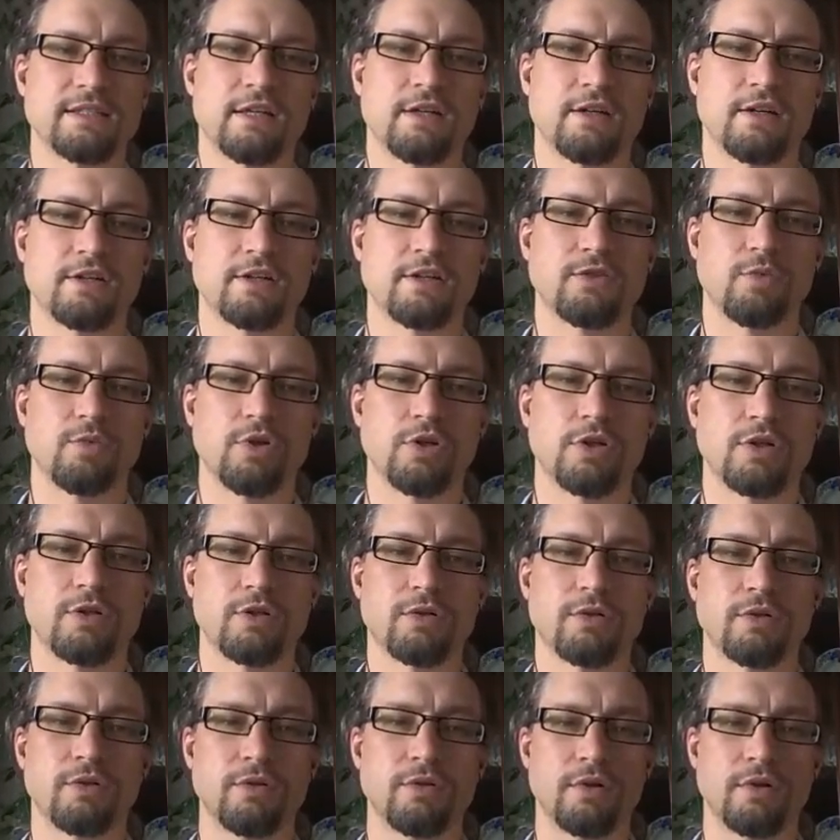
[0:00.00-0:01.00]
and I got to
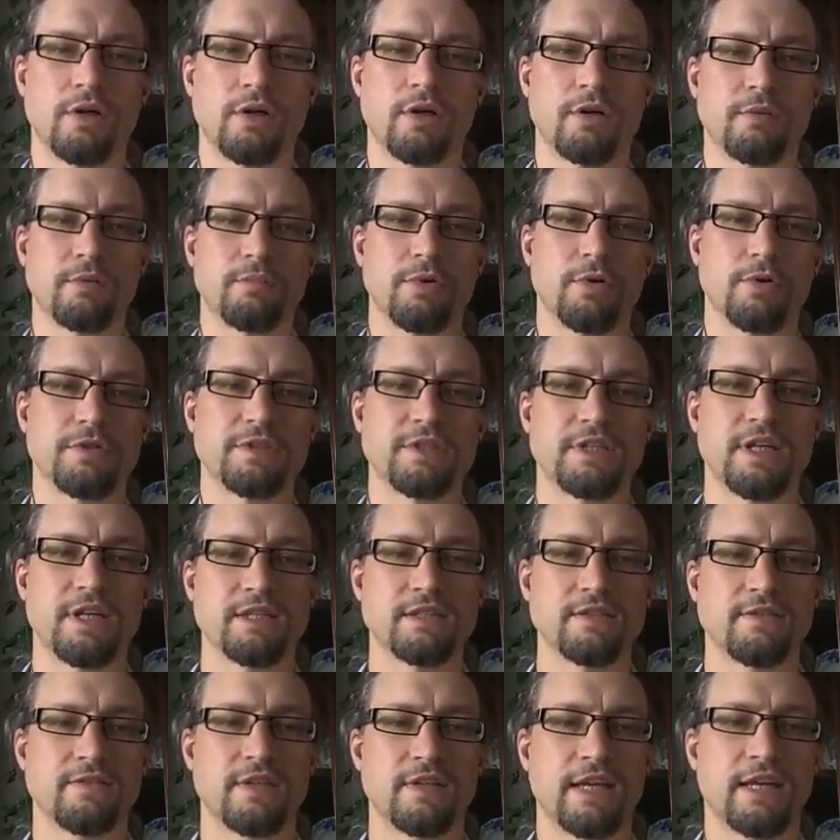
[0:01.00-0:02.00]
work on both
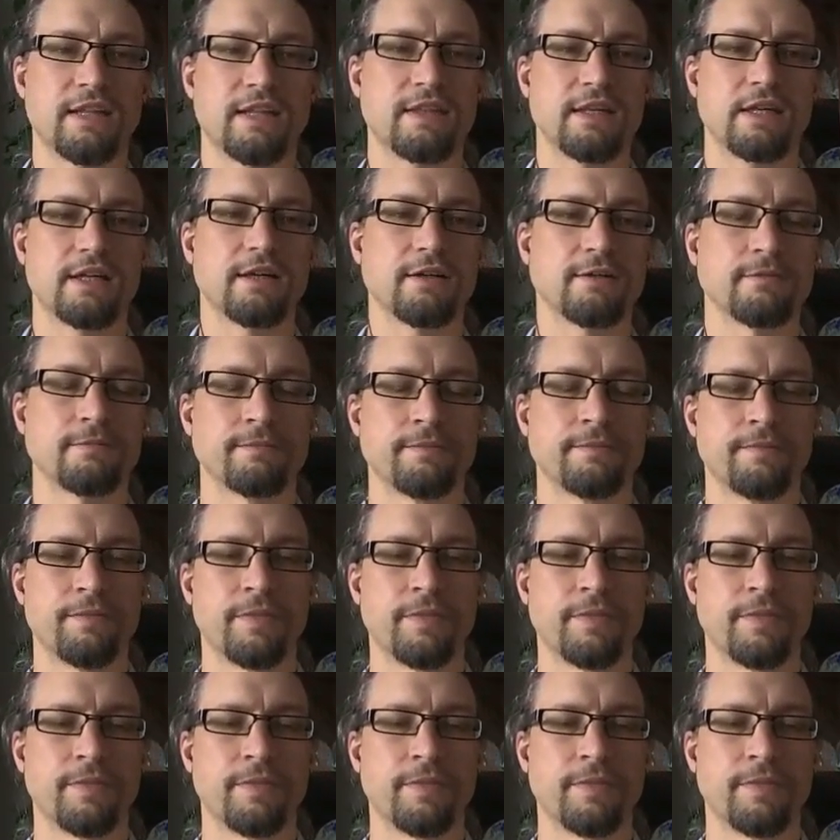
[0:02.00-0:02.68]
sides of that there,